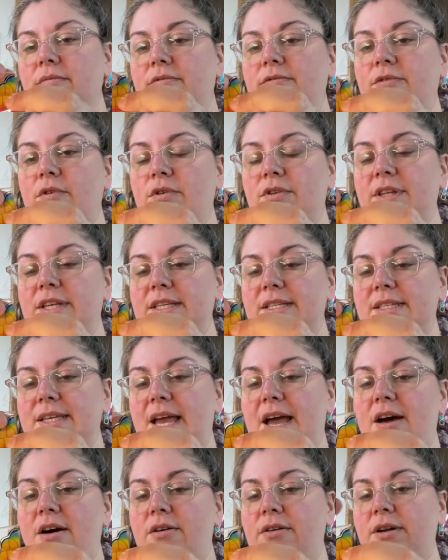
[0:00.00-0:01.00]
fold this
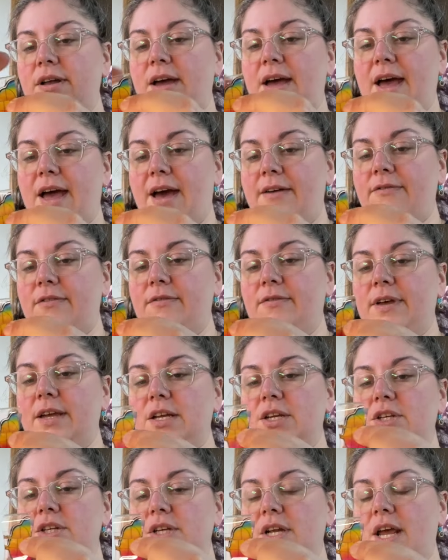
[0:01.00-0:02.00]
down a half of an
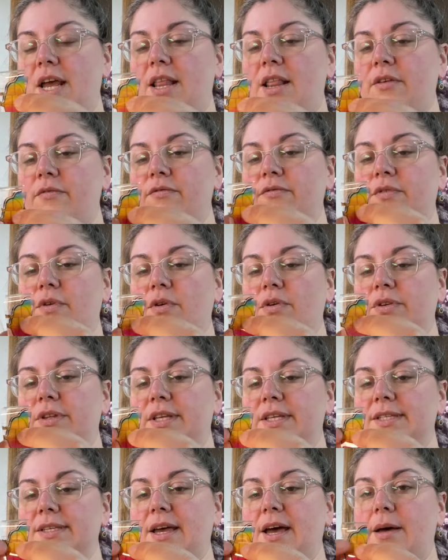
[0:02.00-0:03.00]
inch and then fold
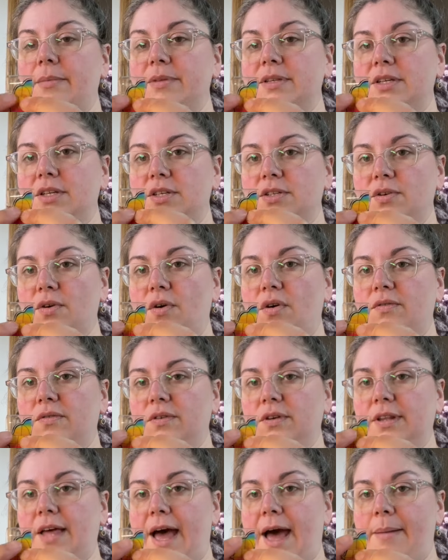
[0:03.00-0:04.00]
this up to just
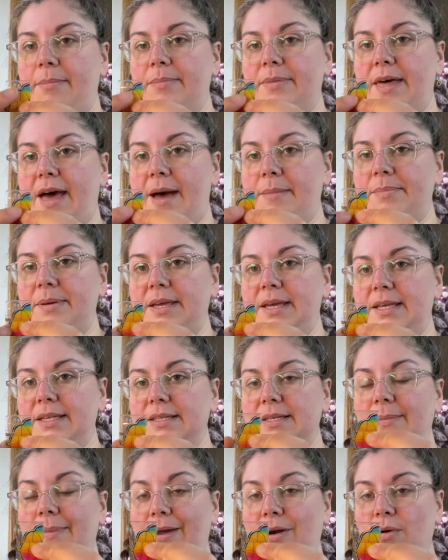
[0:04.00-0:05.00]
overlap that
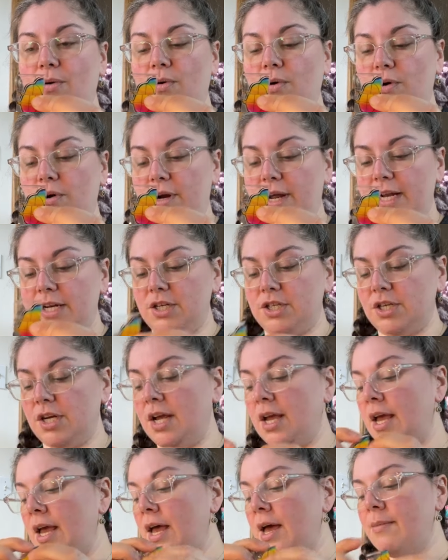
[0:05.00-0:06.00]
piece about a quarter inch.
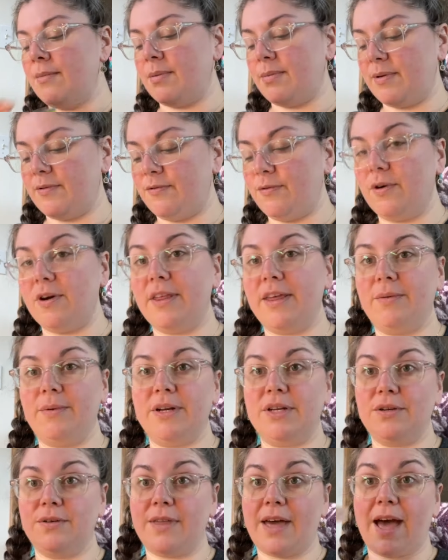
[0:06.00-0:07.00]
But before that we
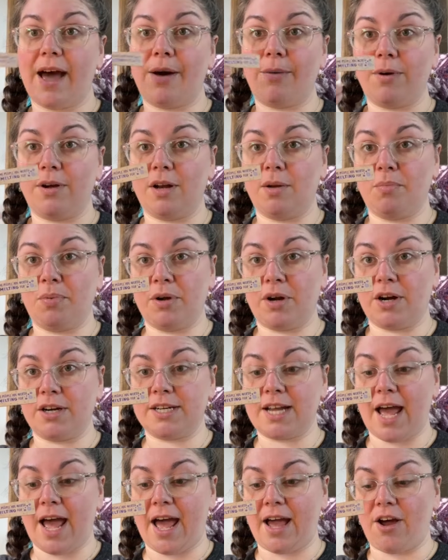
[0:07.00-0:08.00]
do that, we're gonna put our
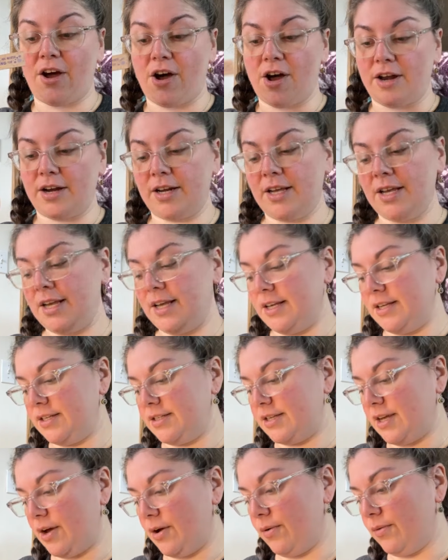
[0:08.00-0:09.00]
tag on.
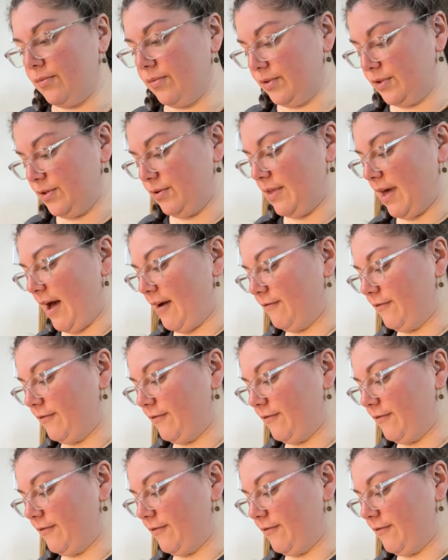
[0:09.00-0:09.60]
So we'll do that